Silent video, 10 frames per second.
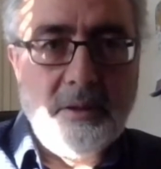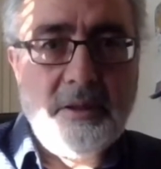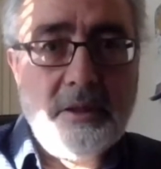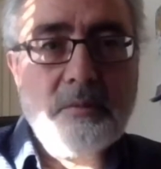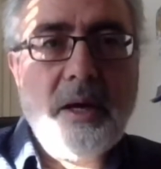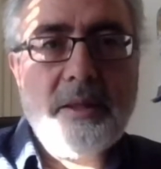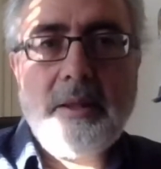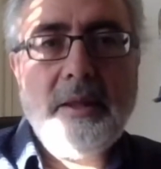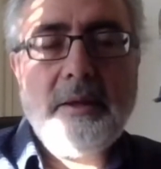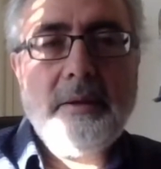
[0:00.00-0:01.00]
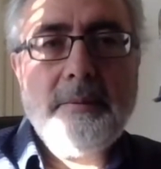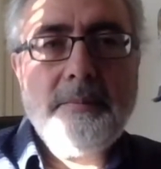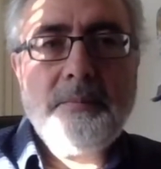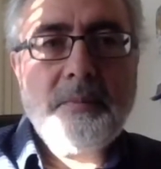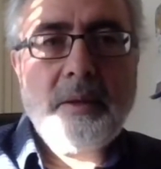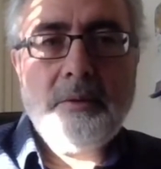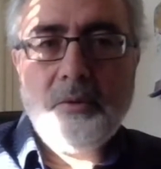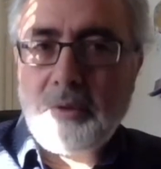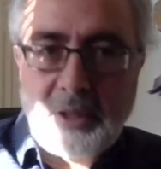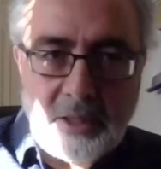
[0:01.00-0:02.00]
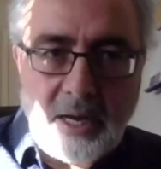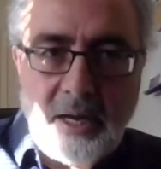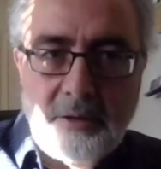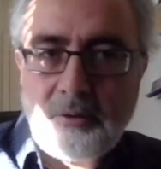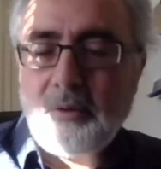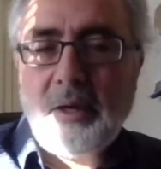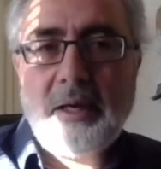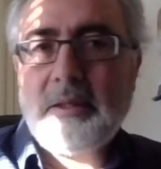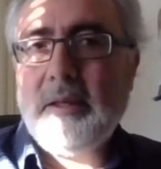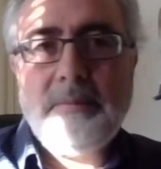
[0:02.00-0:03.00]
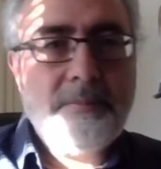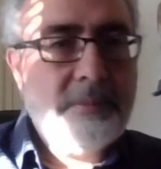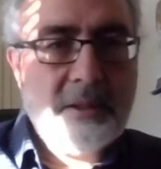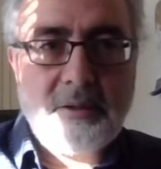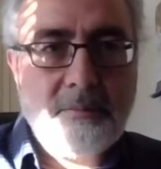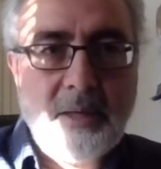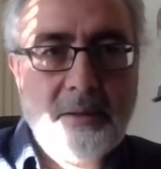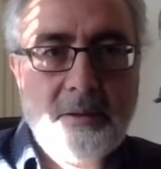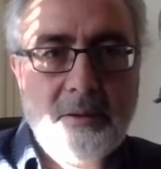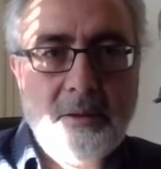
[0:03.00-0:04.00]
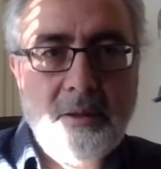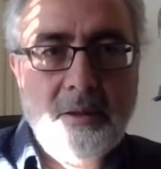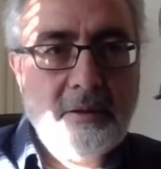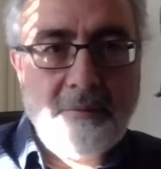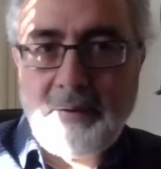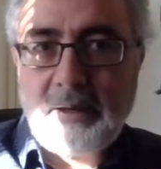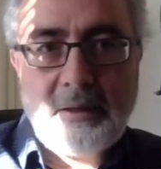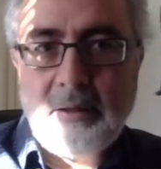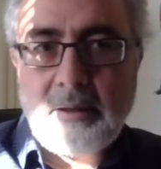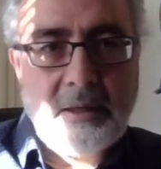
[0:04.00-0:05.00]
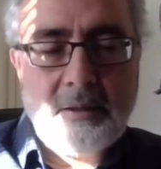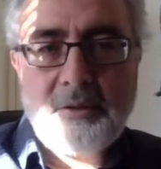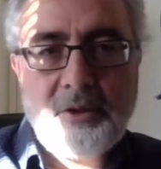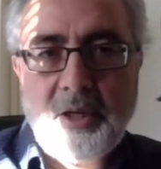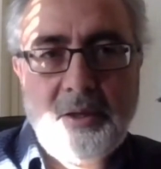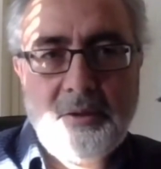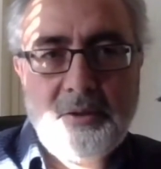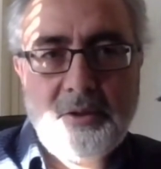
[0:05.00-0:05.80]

This is one thing. You deny, you accept, doesn't matter. The fact cannot change.